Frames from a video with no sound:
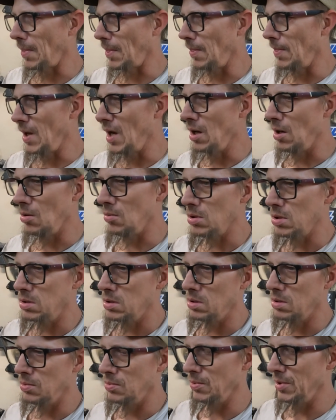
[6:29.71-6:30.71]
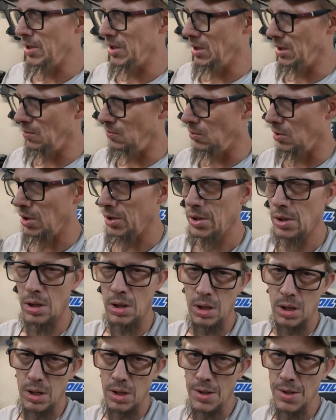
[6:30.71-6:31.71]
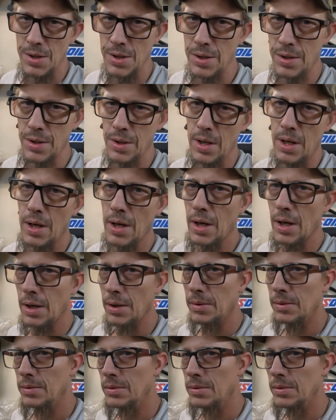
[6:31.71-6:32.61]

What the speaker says: Now we can work on the